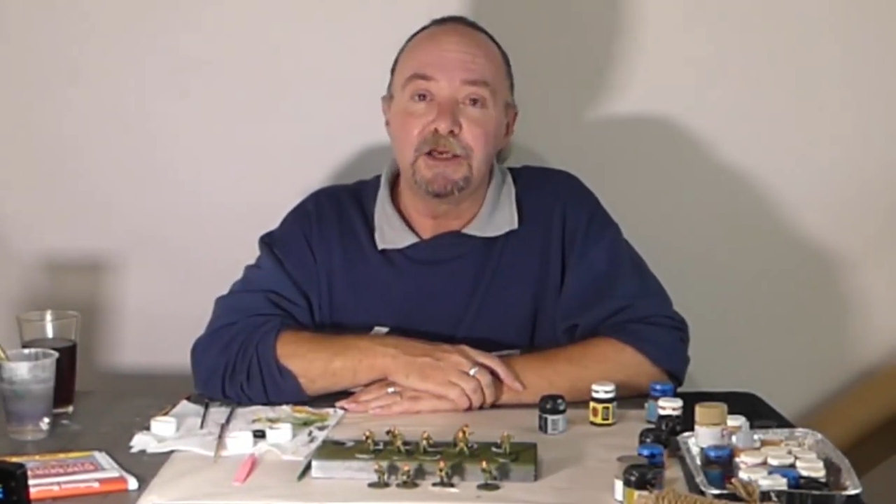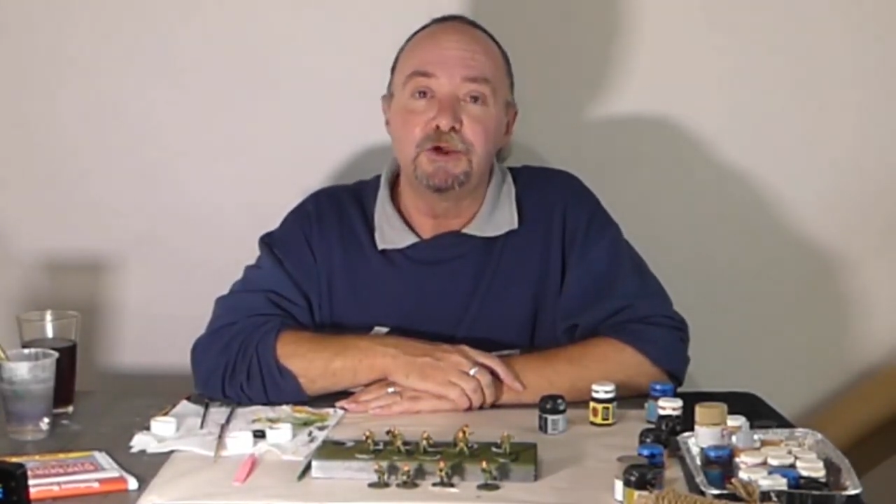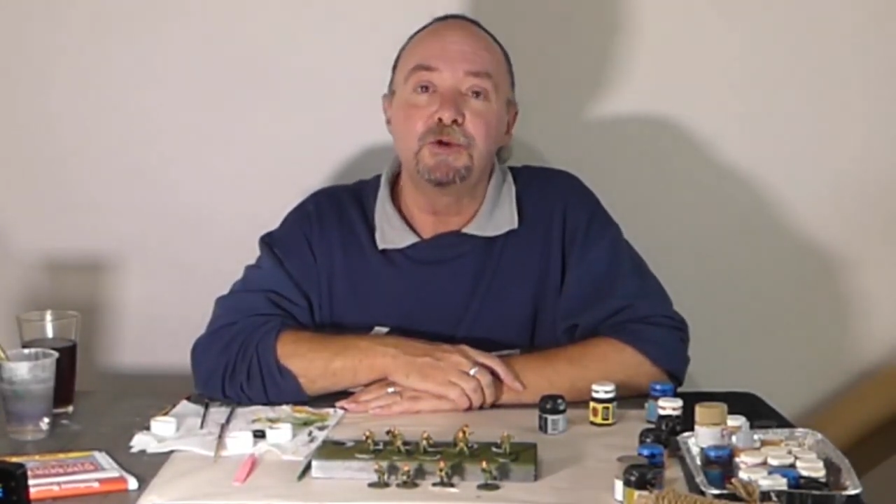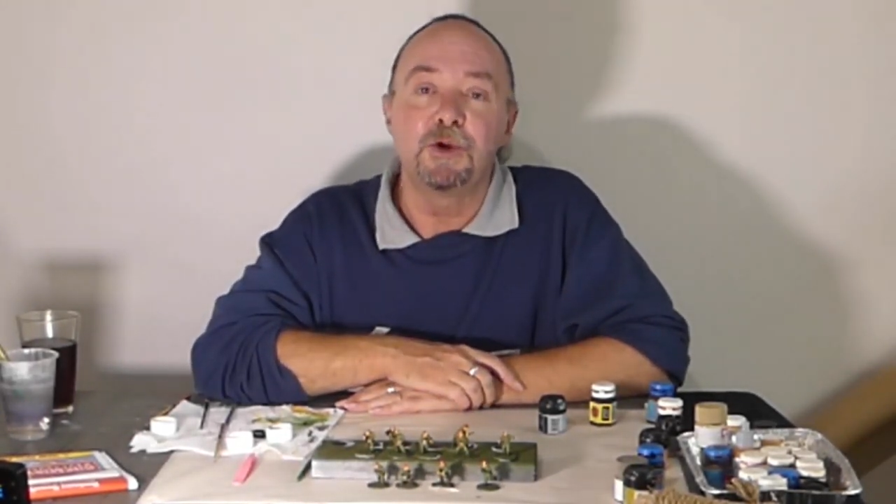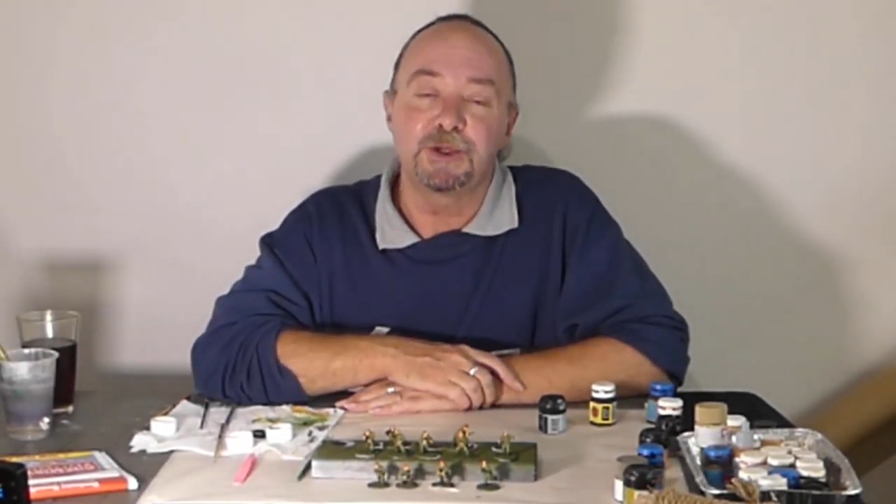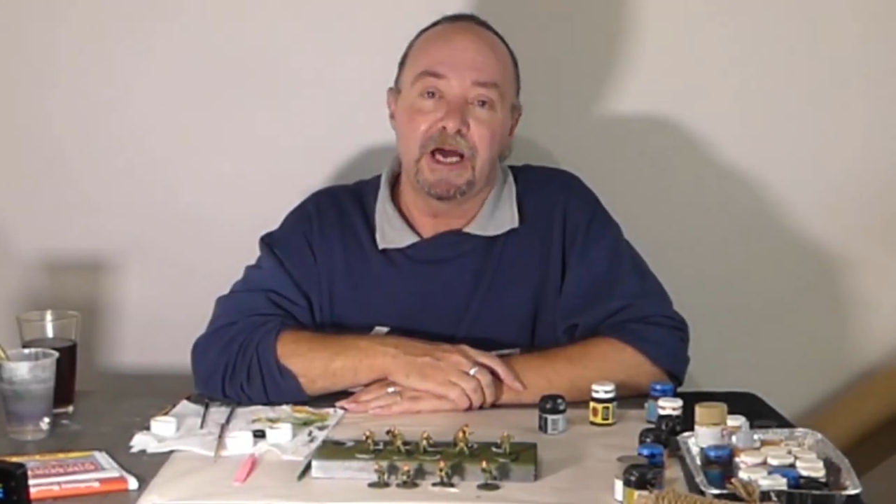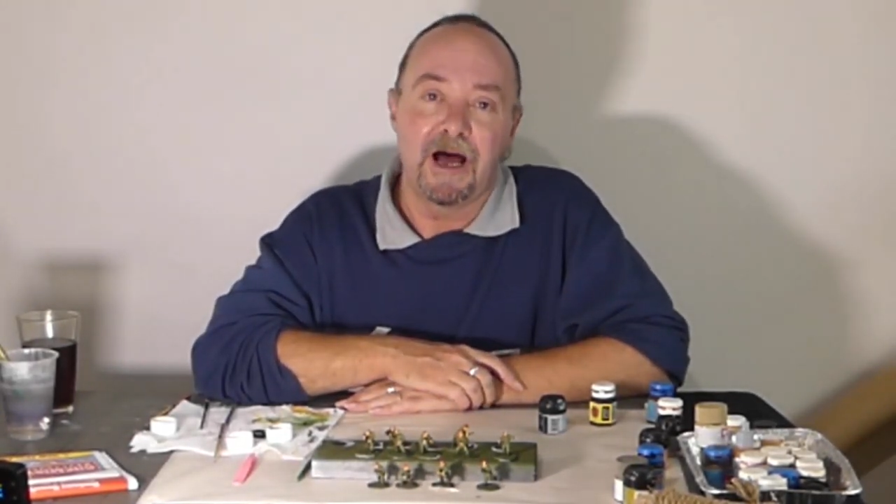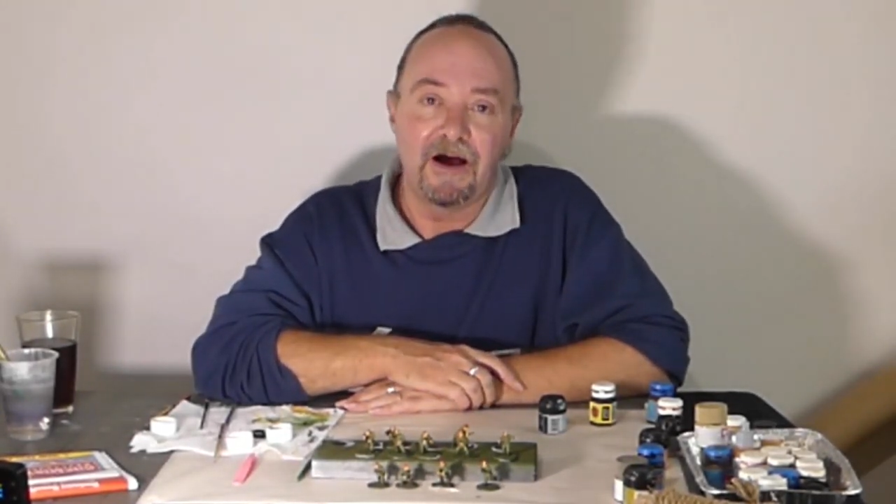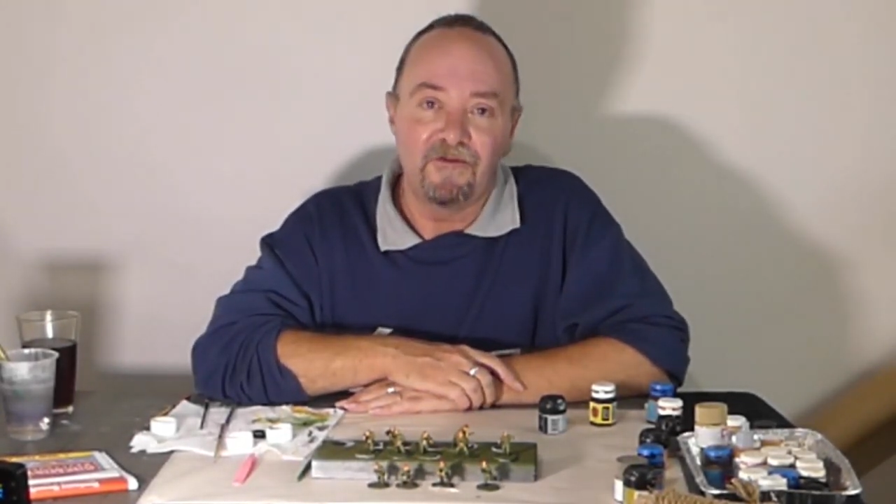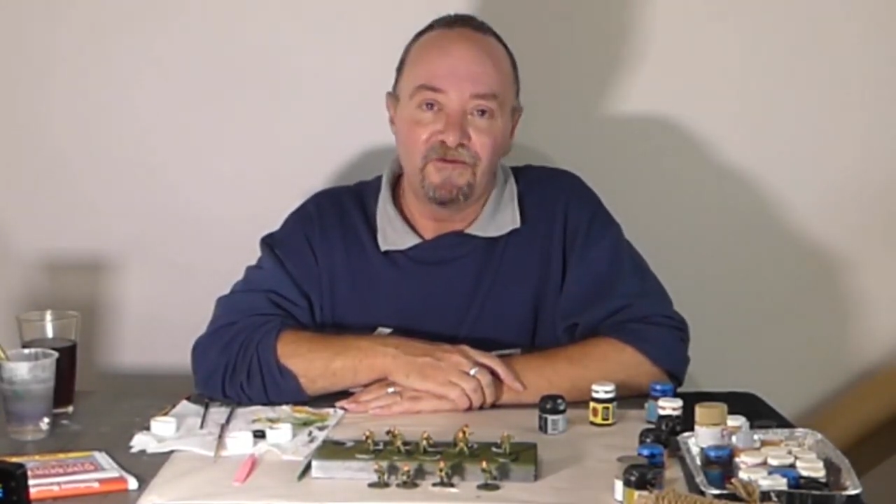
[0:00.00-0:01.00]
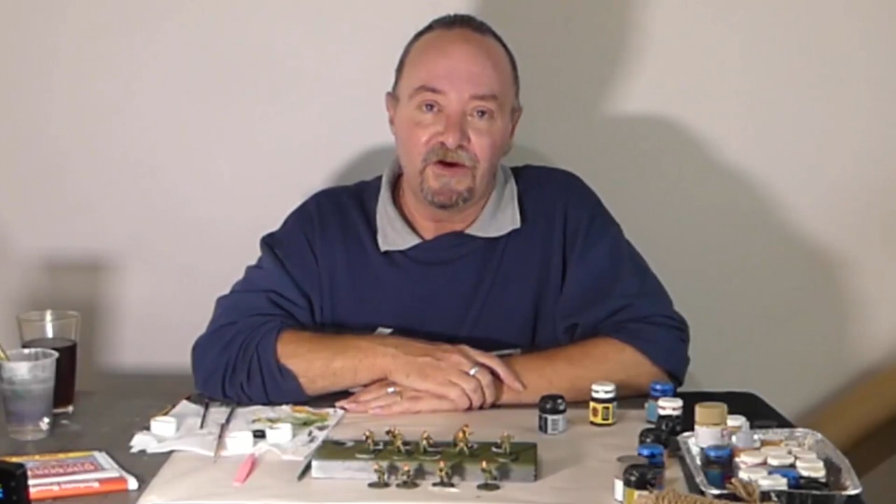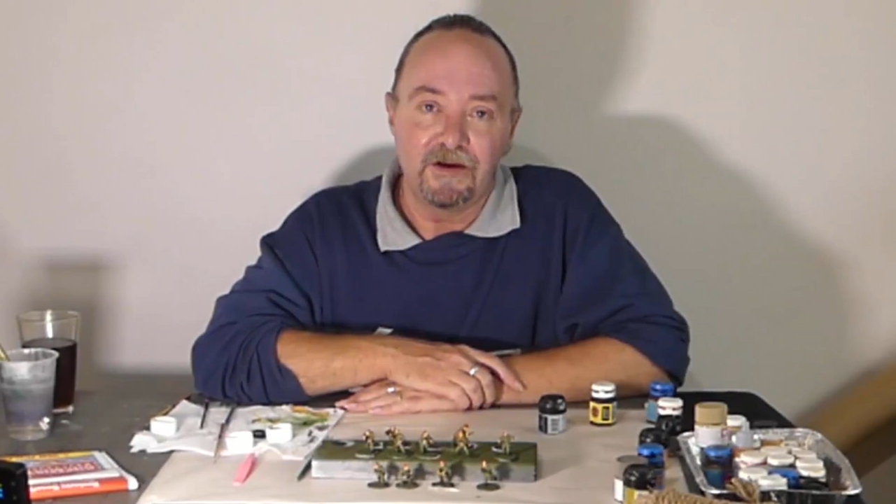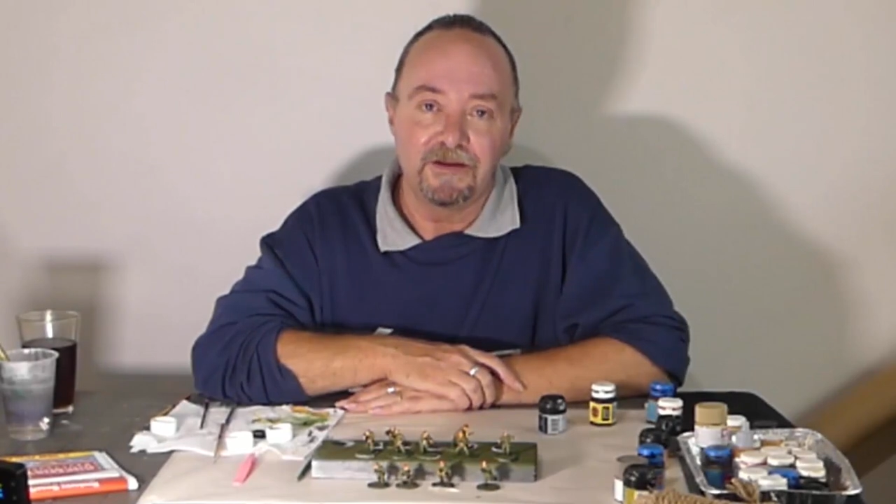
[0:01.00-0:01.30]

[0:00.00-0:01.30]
do not have